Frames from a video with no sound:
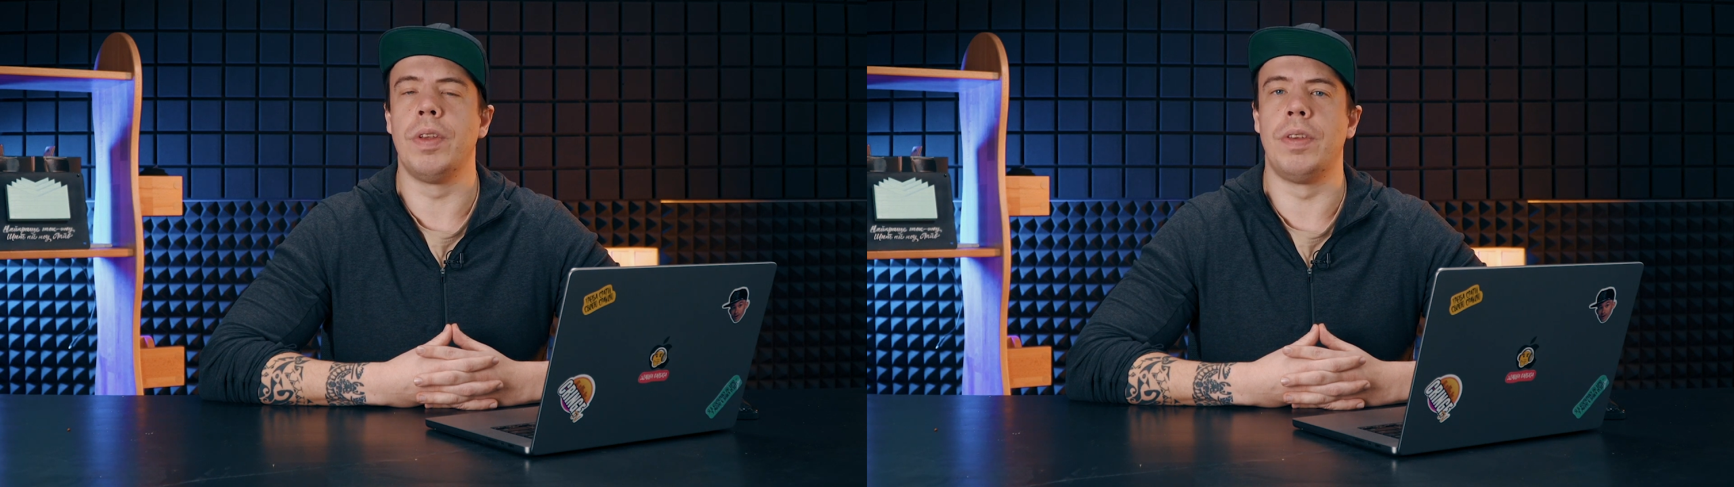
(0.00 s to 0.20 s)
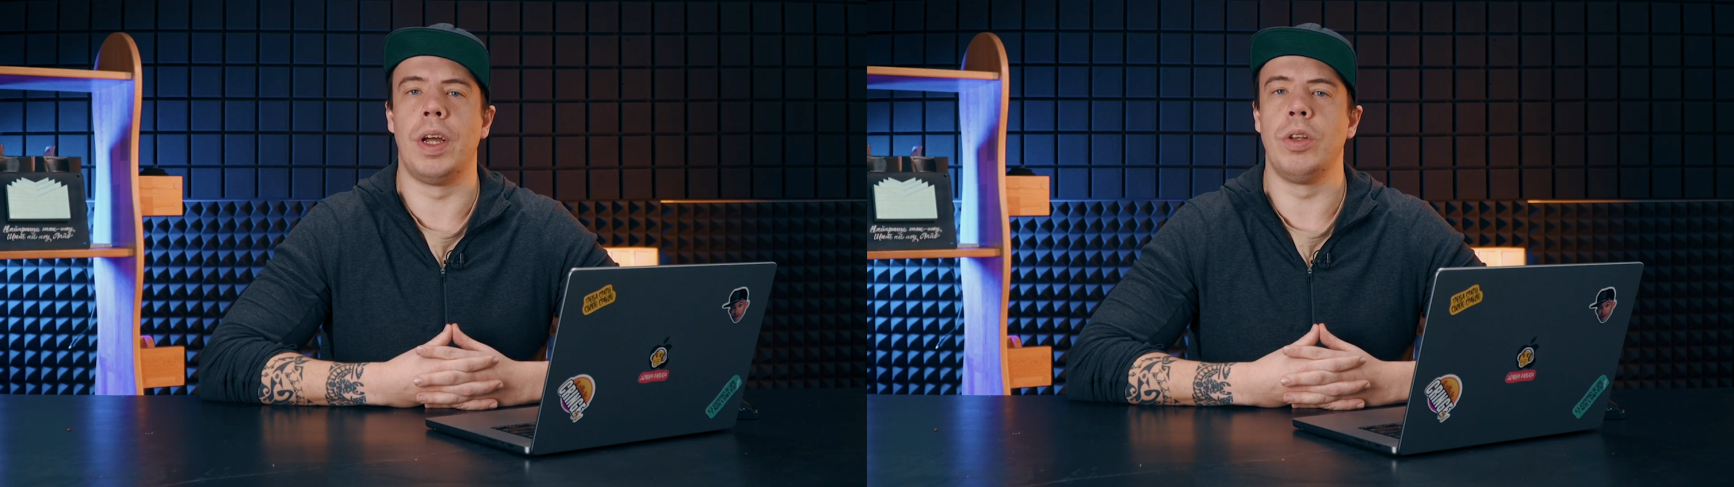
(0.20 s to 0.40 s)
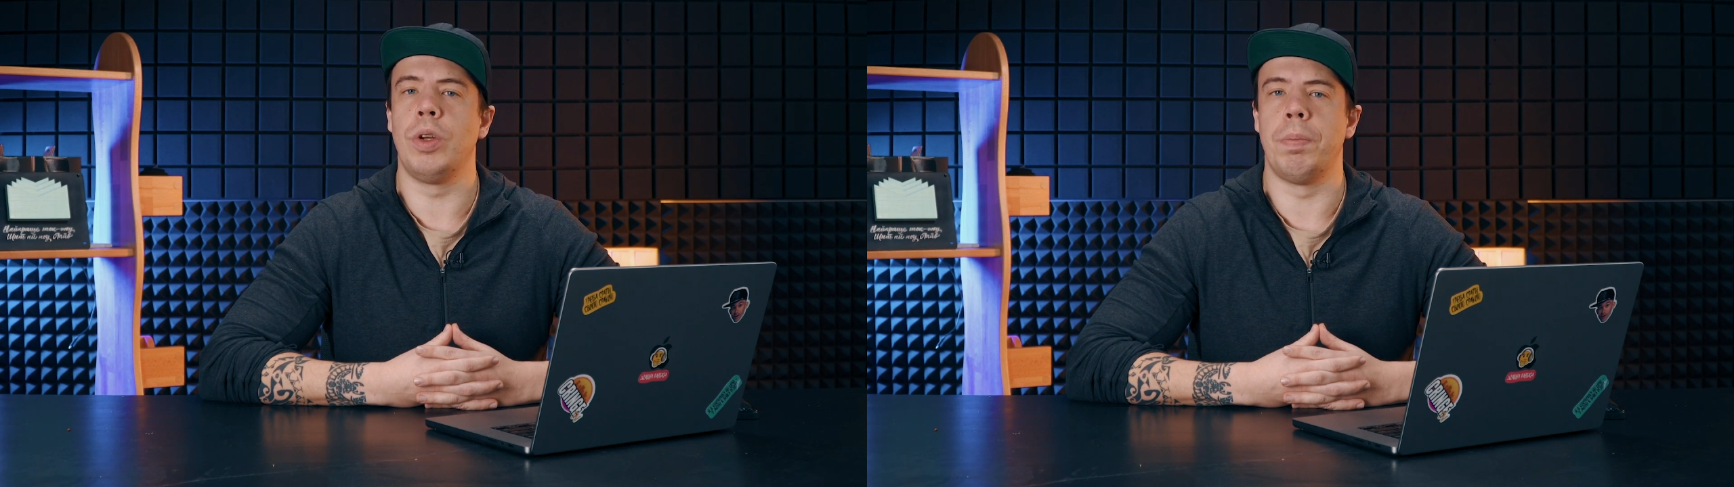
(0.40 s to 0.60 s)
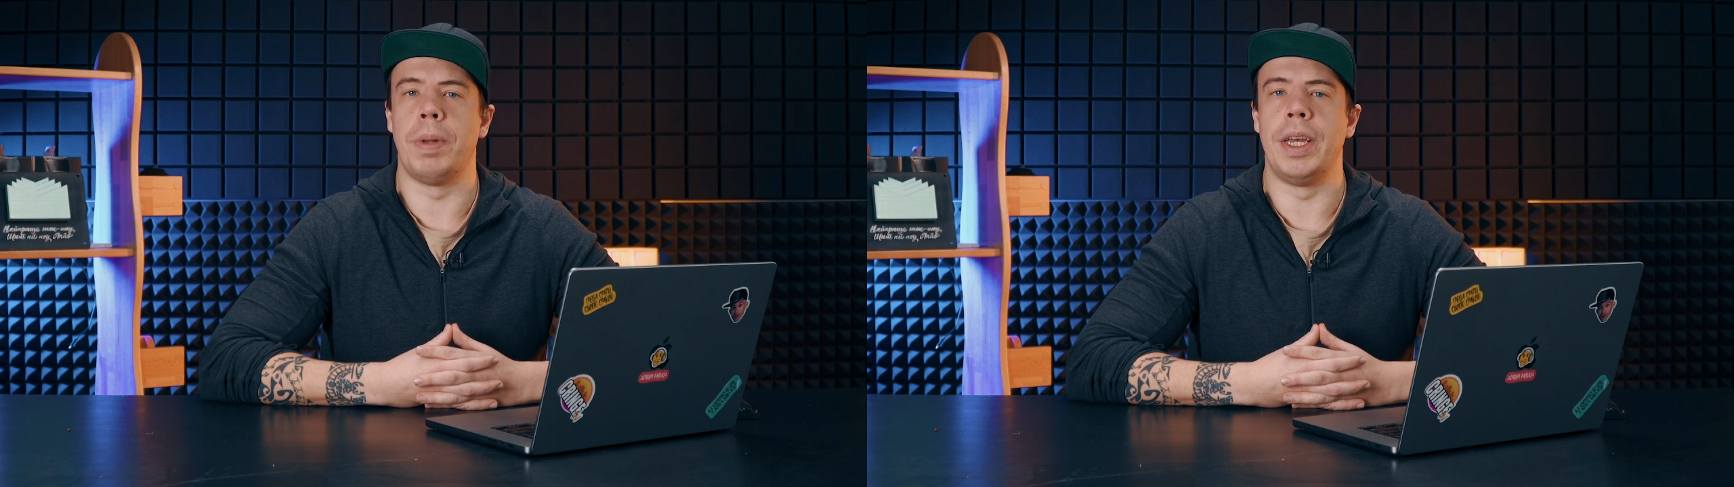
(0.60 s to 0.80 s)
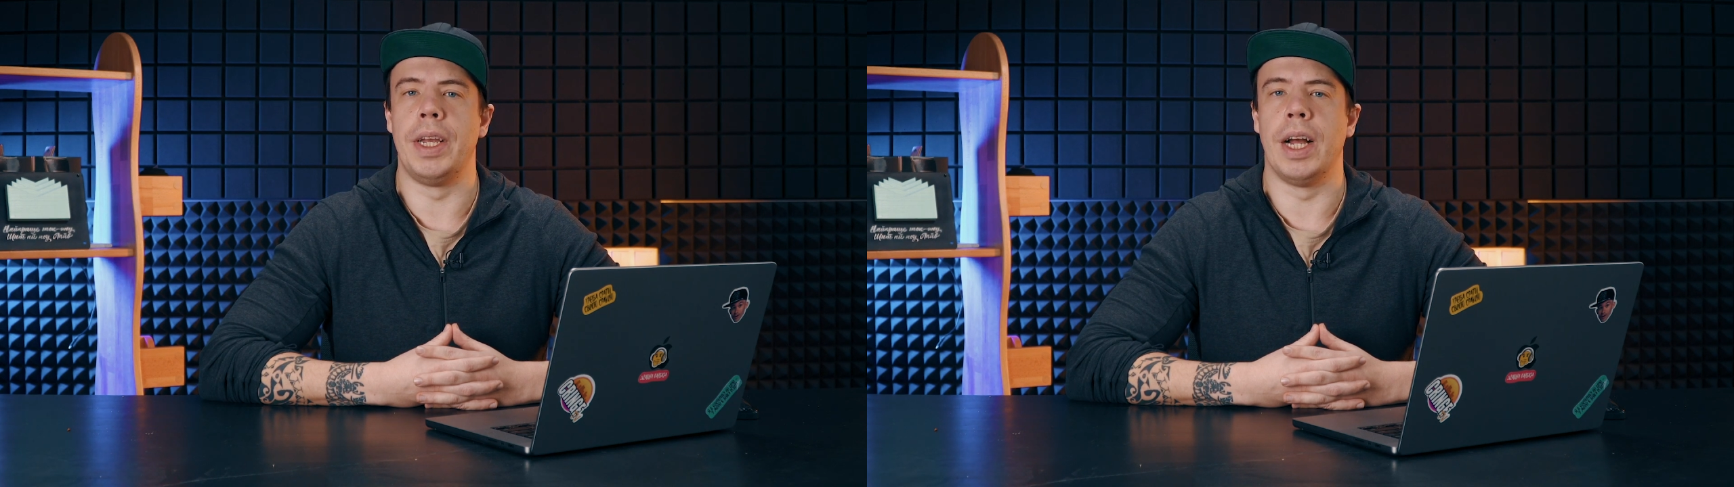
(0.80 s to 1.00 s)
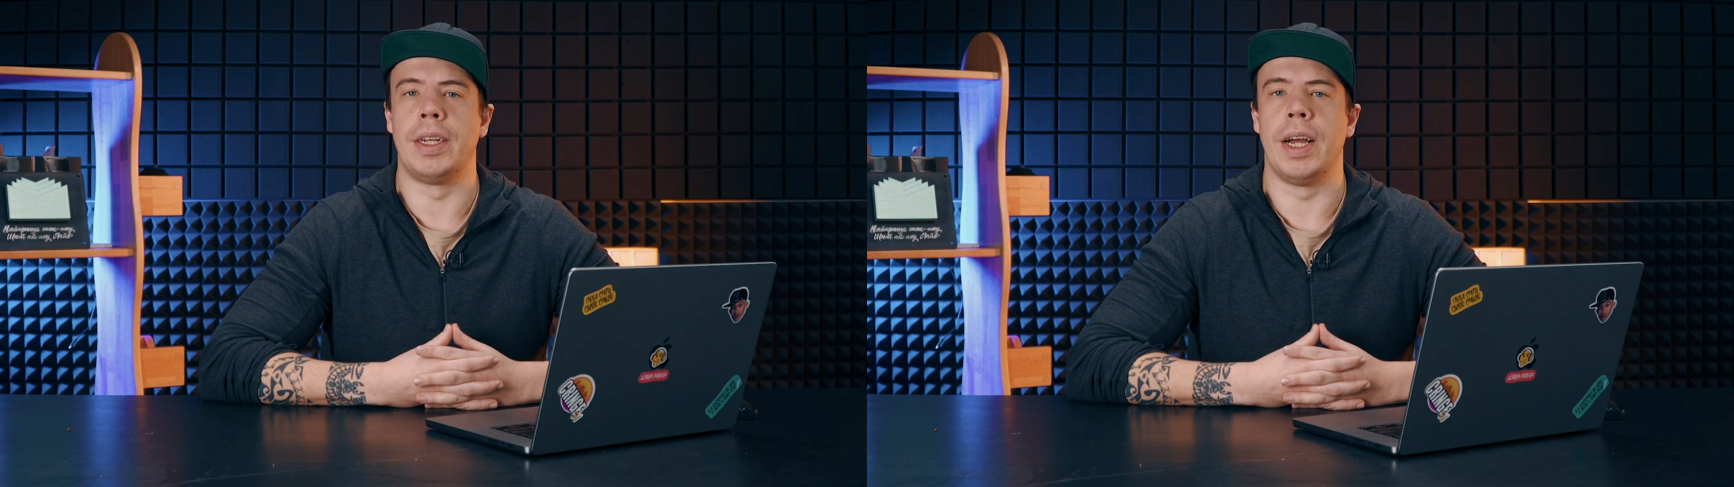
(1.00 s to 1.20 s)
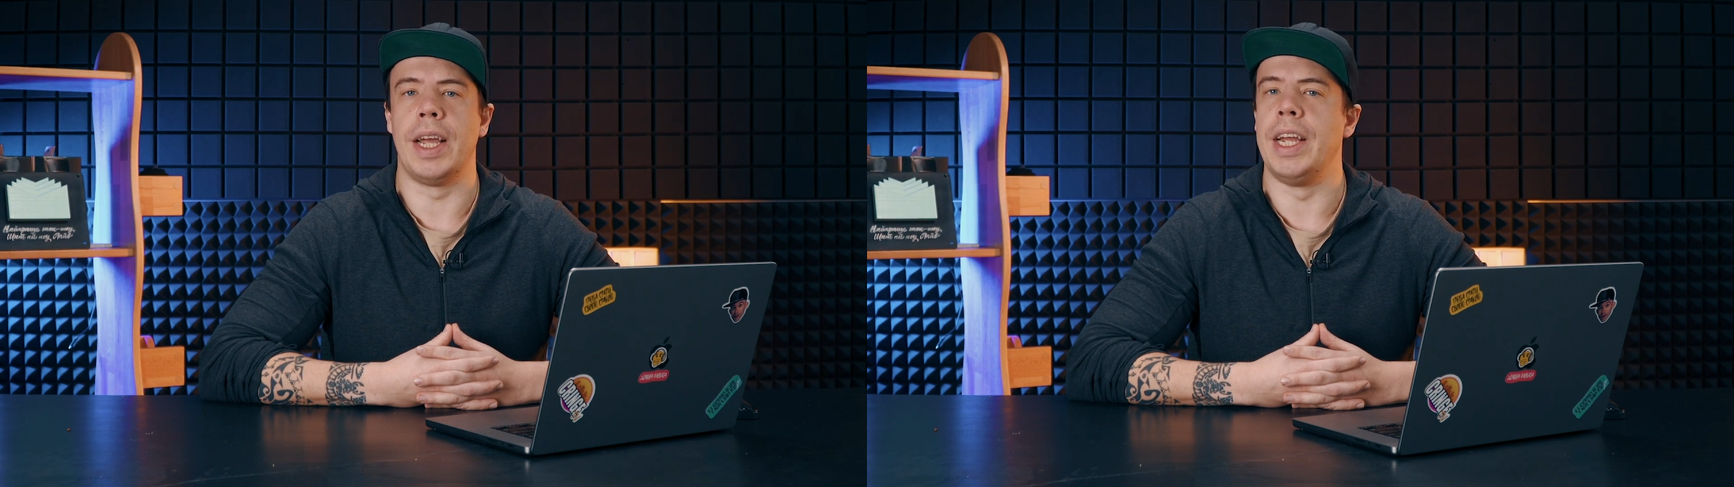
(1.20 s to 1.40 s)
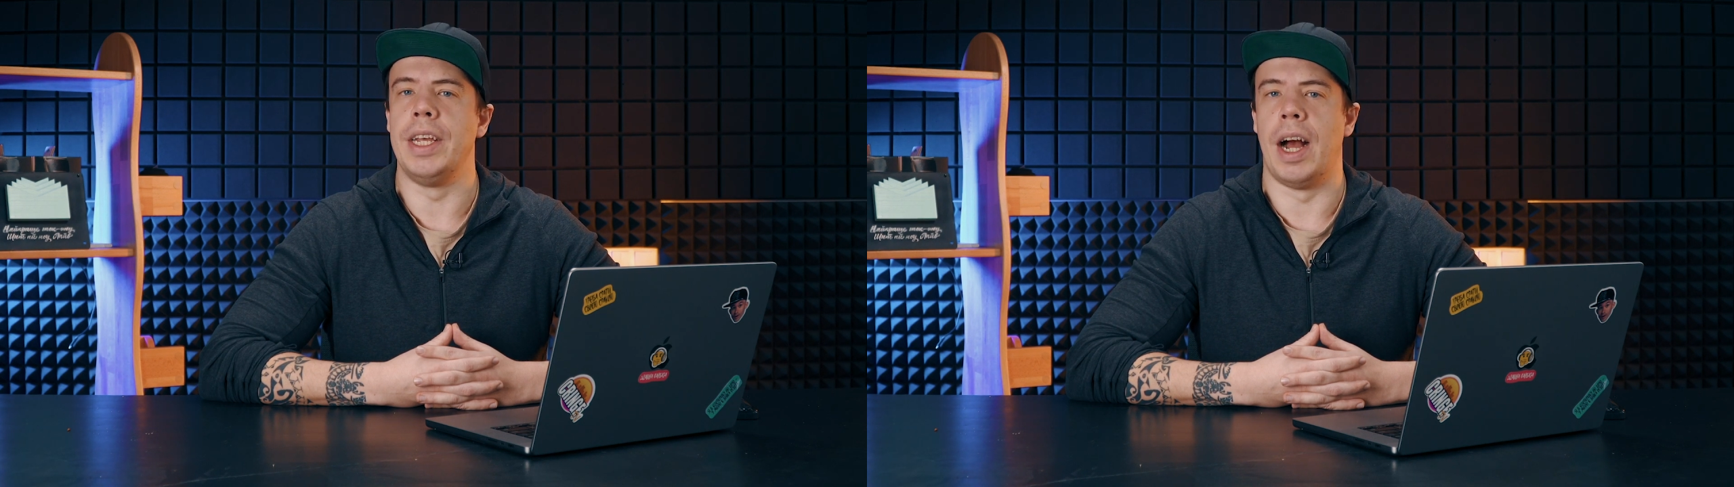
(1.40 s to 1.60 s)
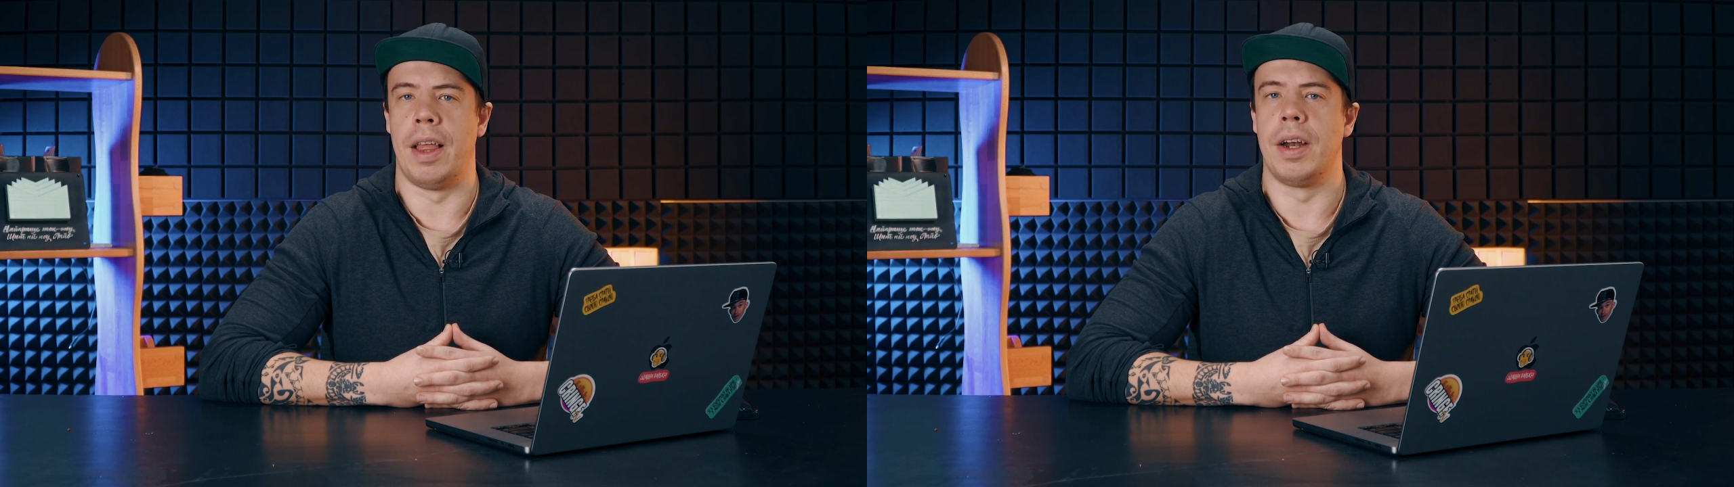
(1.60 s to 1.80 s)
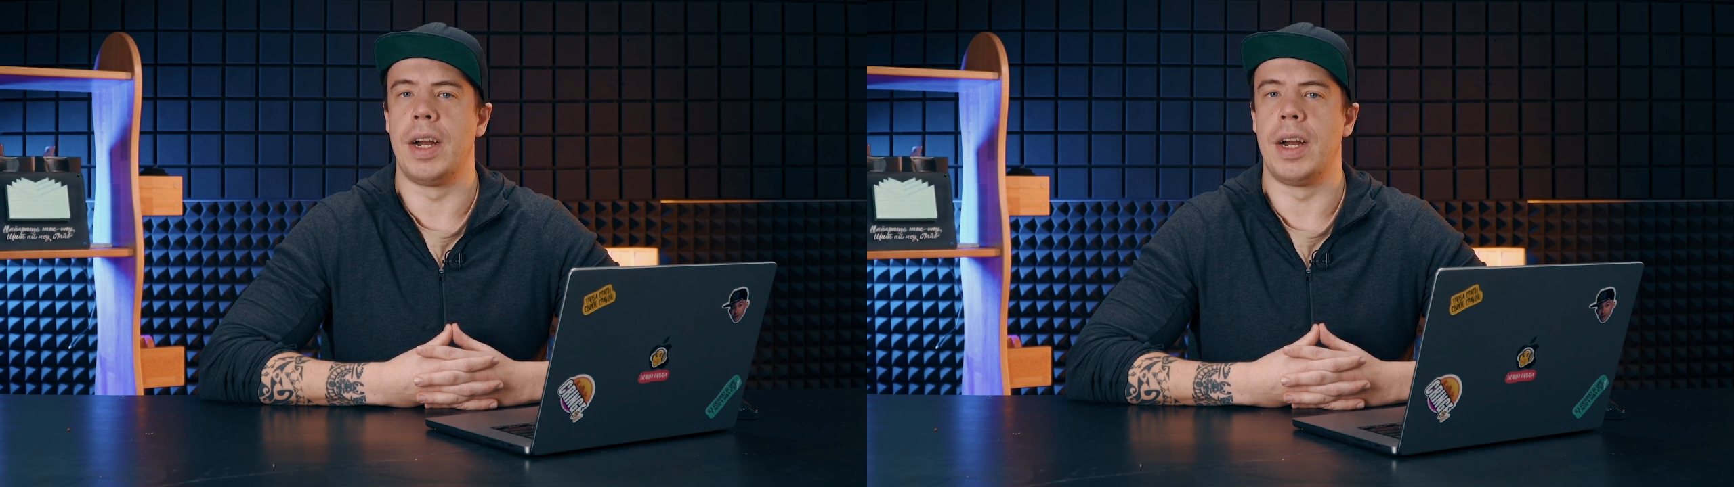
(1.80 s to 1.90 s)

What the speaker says: that they are not planning to attack any other